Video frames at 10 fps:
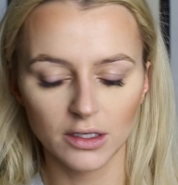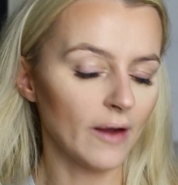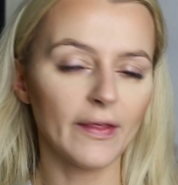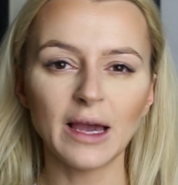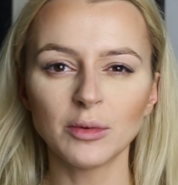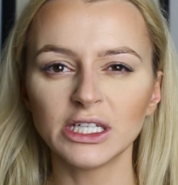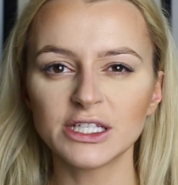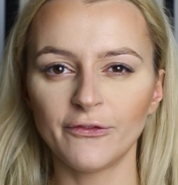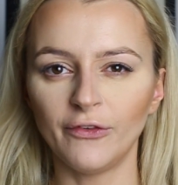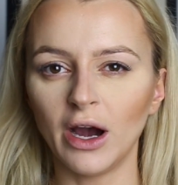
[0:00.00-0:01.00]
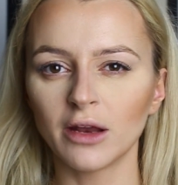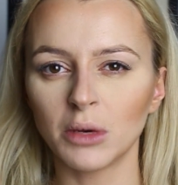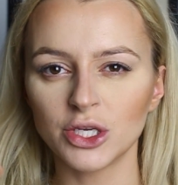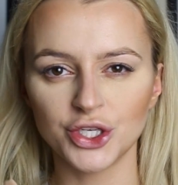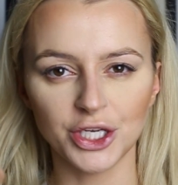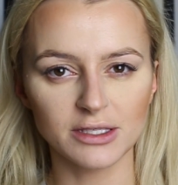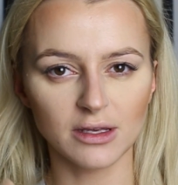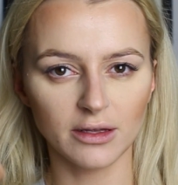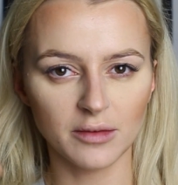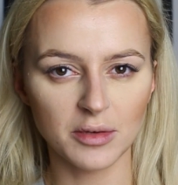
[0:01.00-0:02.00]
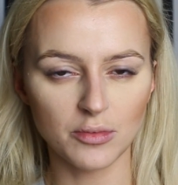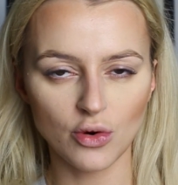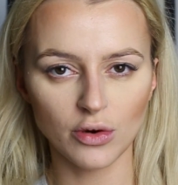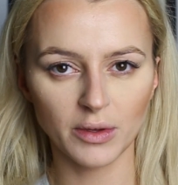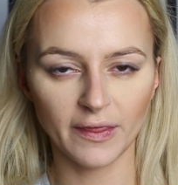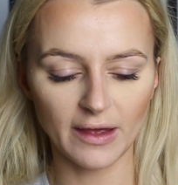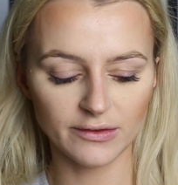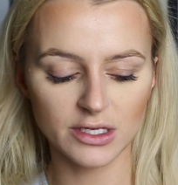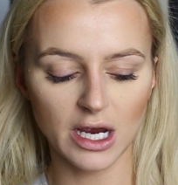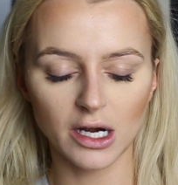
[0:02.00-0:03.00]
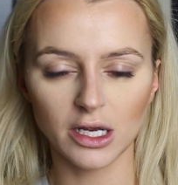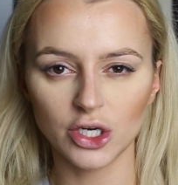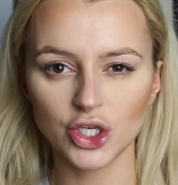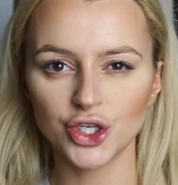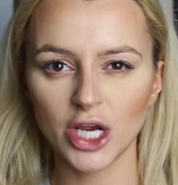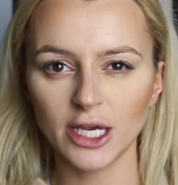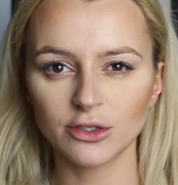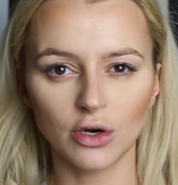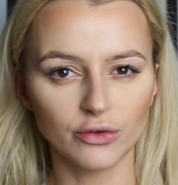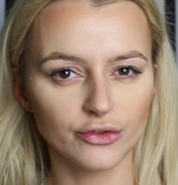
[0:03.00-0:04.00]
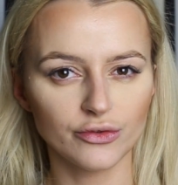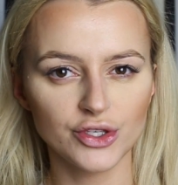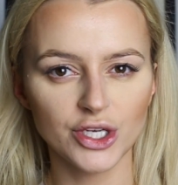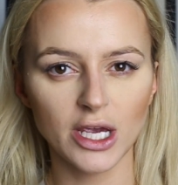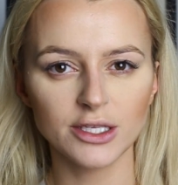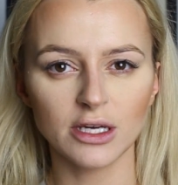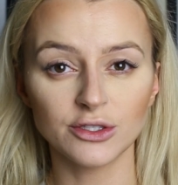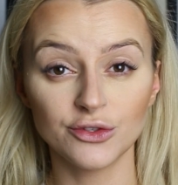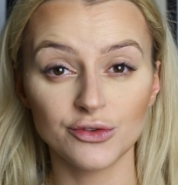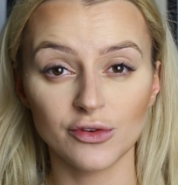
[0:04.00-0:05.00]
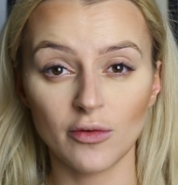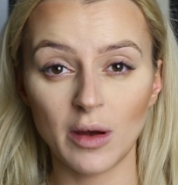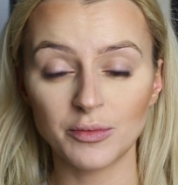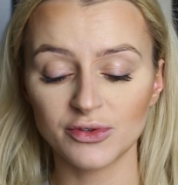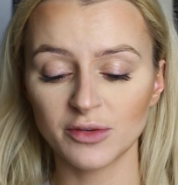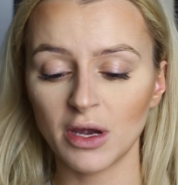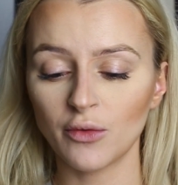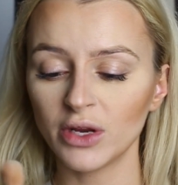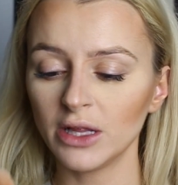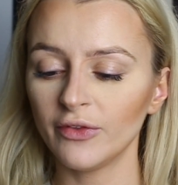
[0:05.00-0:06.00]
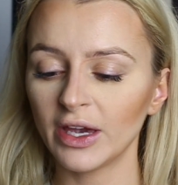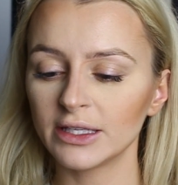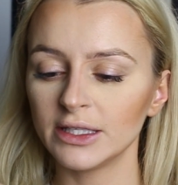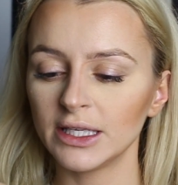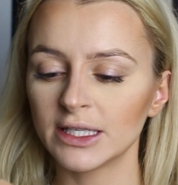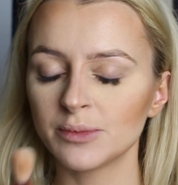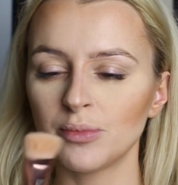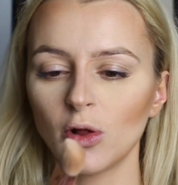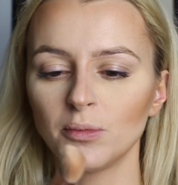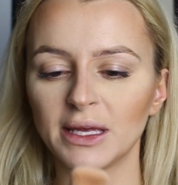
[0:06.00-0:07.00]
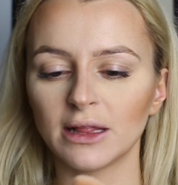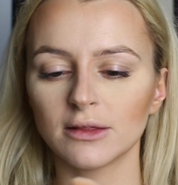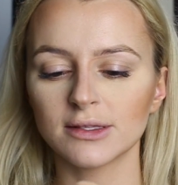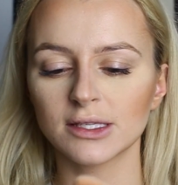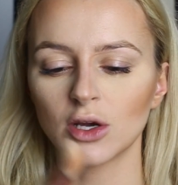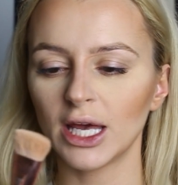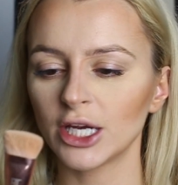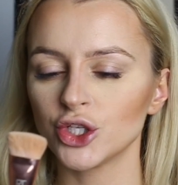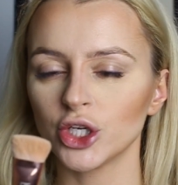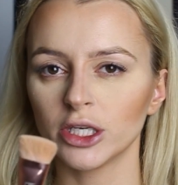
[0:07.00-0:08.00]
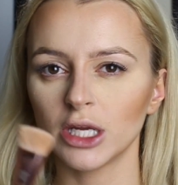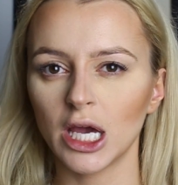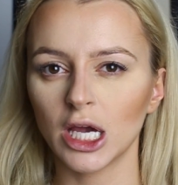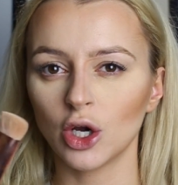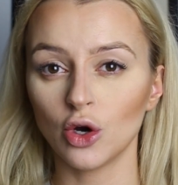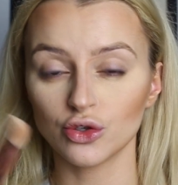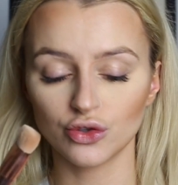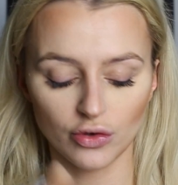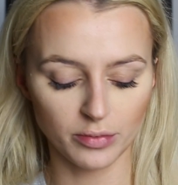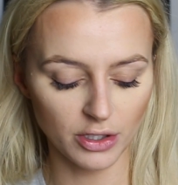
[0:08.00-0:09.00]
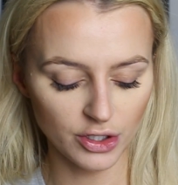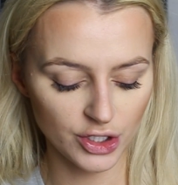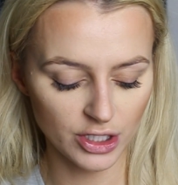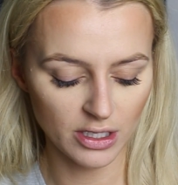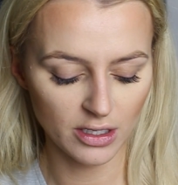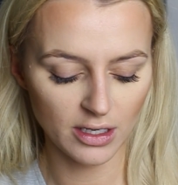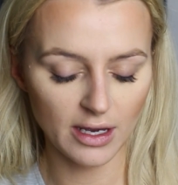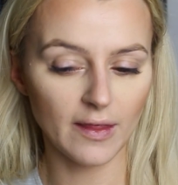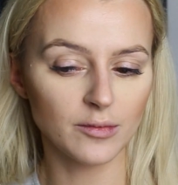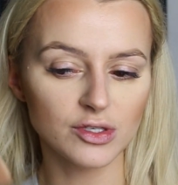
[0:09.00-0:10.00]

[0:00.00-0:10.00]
I think I'm going to define my cheeks a little bit more with that darker shade, contour shade, and to do so I'm using my Real Techniques Bold Metals Collection contour brush, and I'm